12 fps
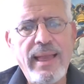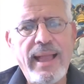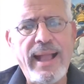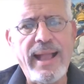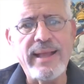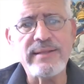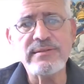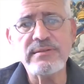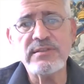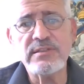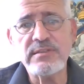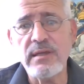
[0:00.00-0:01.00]

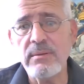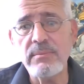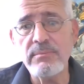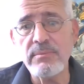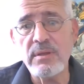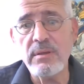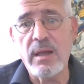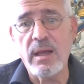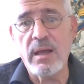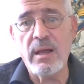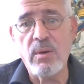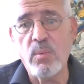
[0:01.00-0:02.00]
And some
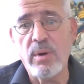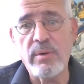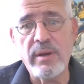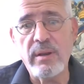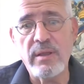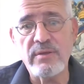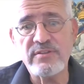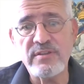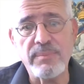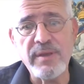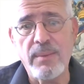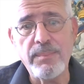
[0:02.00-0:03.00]

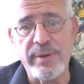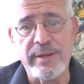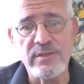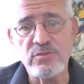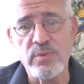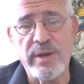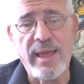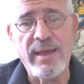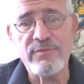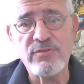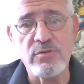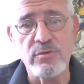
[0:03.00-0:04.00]
companies would
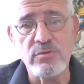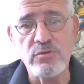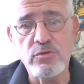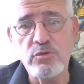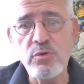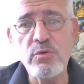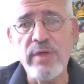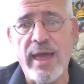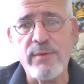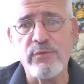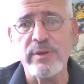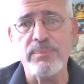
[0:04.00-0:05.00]
have to do
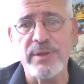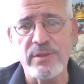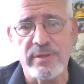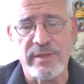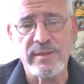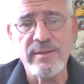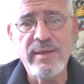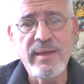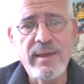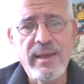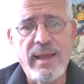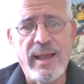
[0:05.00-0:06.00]
that rebuilding.
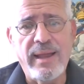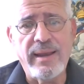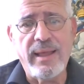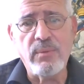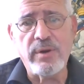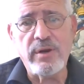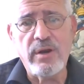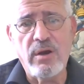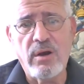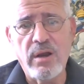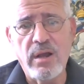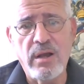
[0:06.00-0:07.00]
And I
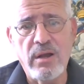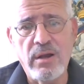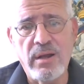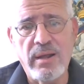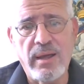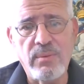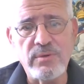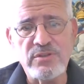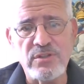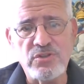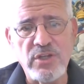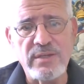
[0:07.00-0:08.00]
would
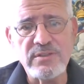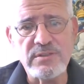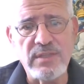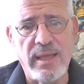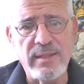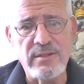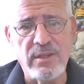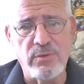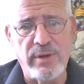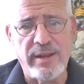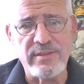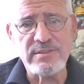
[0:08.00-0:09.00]
suggest that the
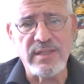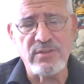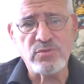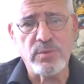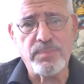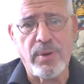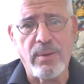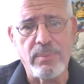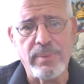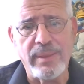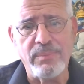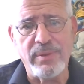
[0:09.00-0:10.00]
United States would
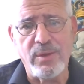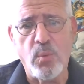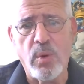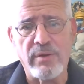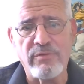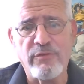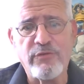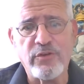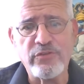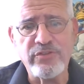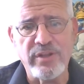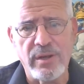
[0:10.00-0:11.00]
probably be one of the
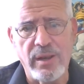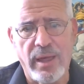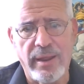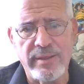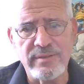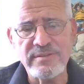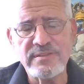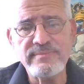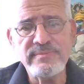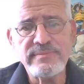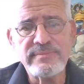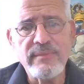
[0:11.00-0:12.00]
first in lines
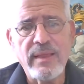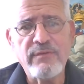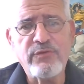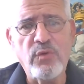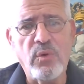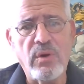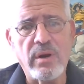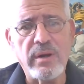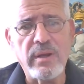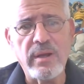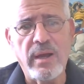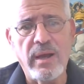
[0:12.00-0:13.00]

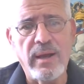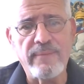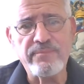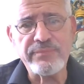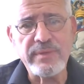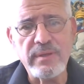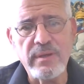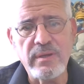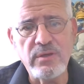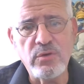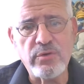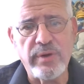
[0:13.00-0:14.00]
for
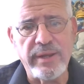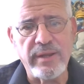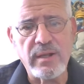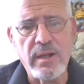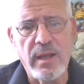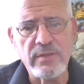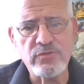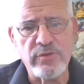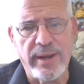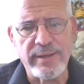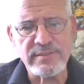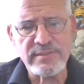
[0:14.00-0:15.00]
Ukrainian
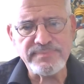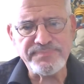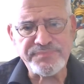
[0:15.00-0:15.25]
contracts